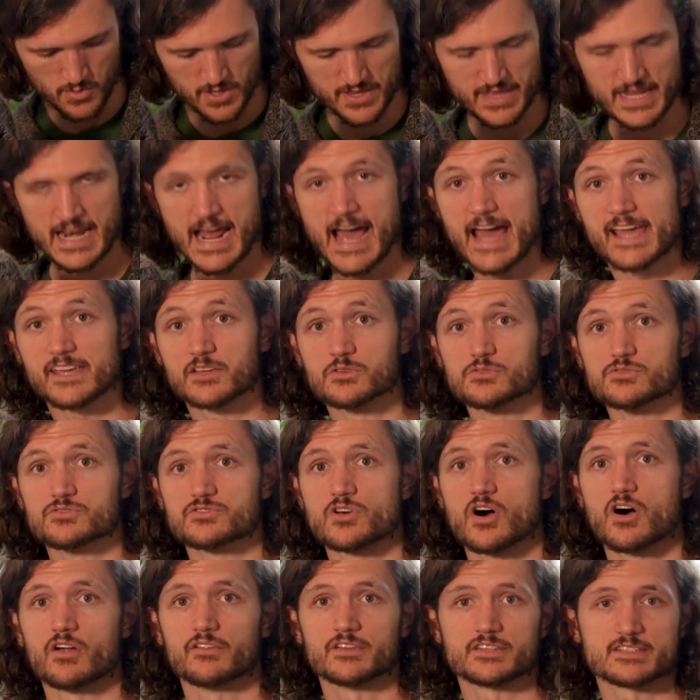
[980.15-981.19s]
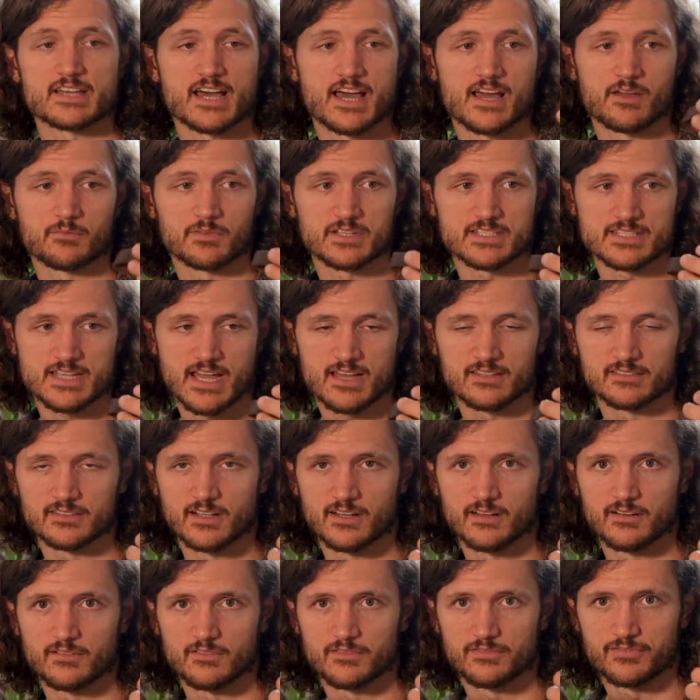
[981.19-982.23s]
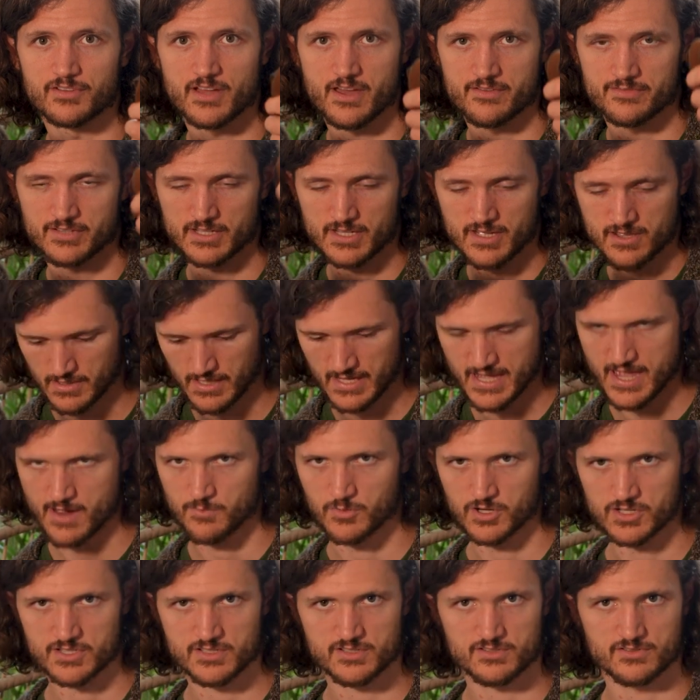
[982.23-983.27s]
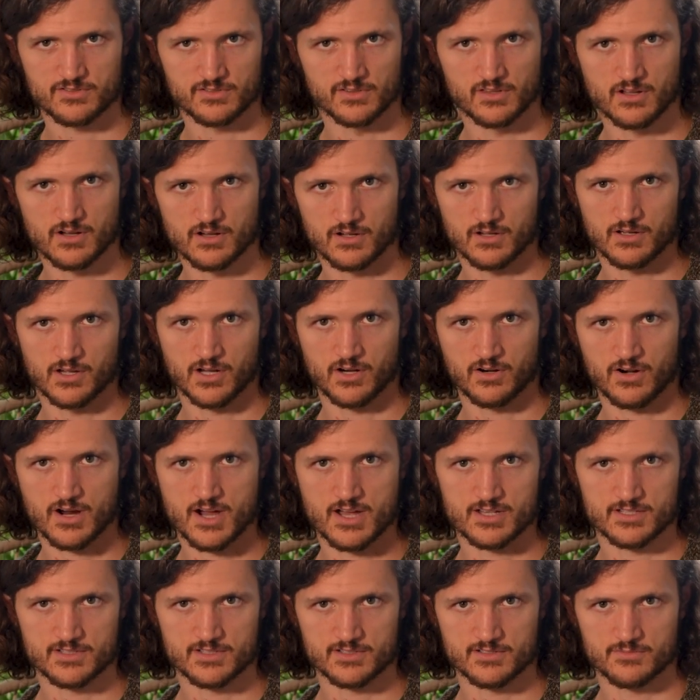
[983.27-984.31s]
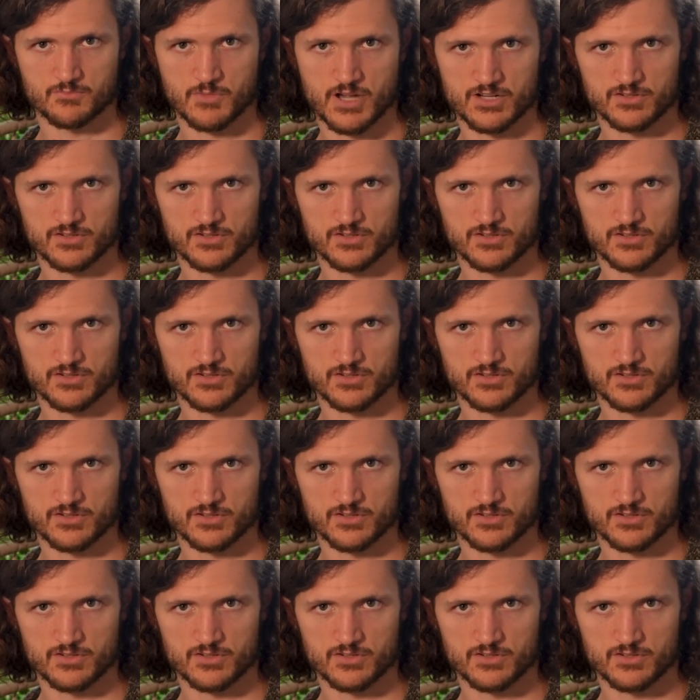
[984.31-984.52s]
one that I use all the time, because I love having the camera slung across my